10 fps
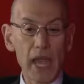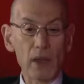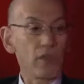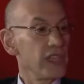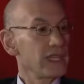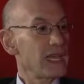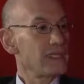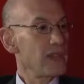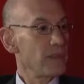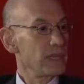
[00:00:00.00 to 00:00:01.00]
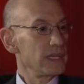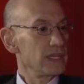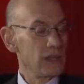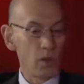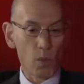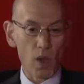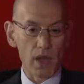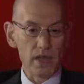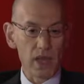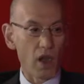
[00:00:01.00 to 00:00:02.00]
I don't think that's something,
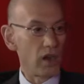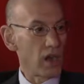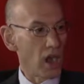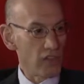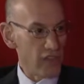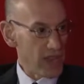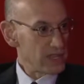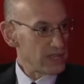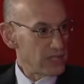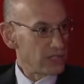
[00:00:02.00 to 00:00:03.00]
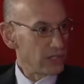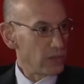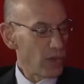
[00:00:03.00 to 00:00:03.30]
one, that our, our fans necessarily